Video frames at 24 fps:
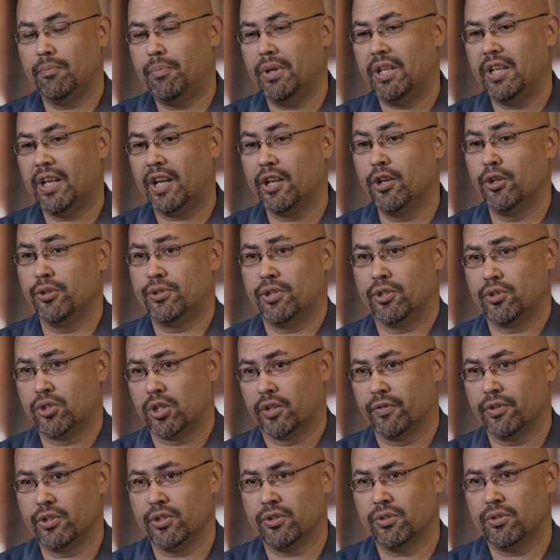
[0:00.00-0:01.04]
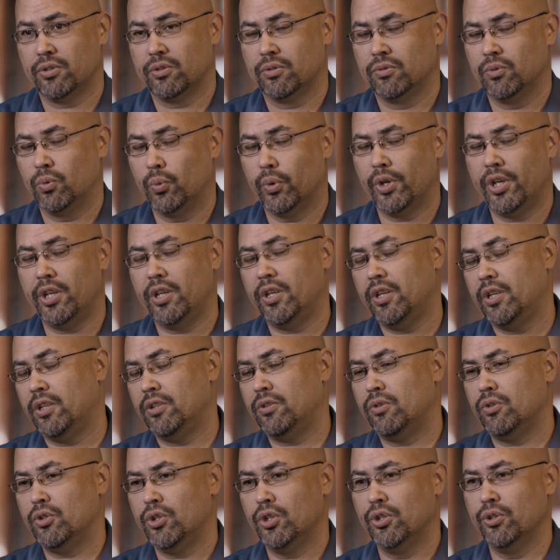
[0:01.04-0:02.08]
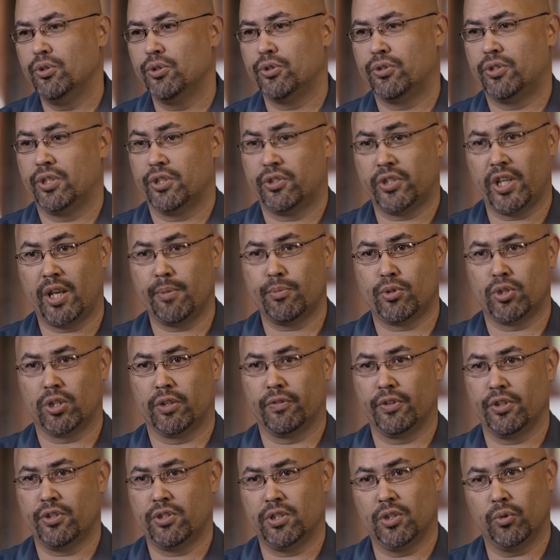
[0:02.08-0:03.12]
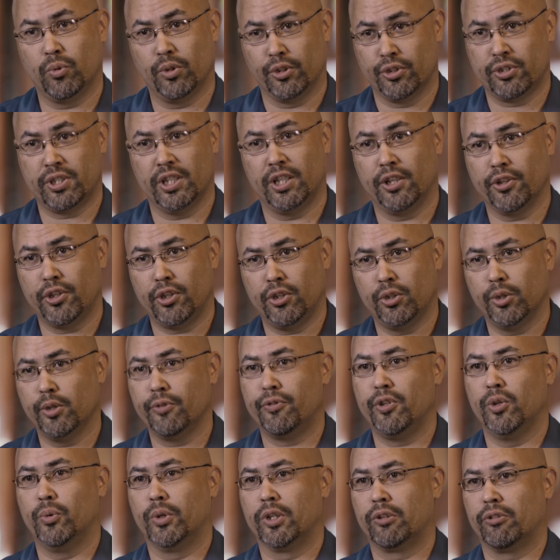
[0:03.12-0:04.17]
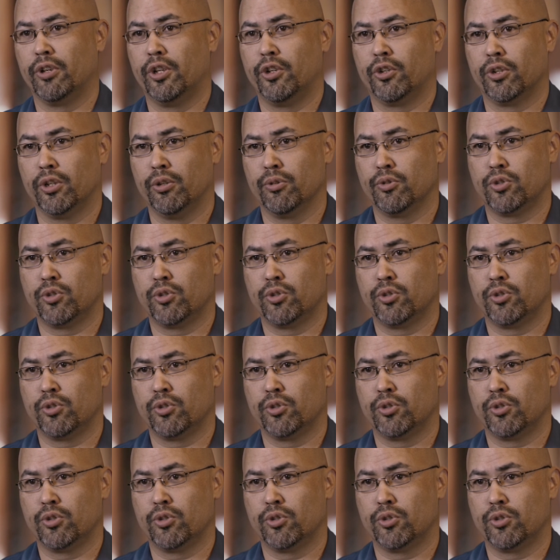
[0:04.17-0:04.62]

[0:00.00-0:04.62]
PDI Hosting Services, we use the same service that we'll sell you if you want to run your own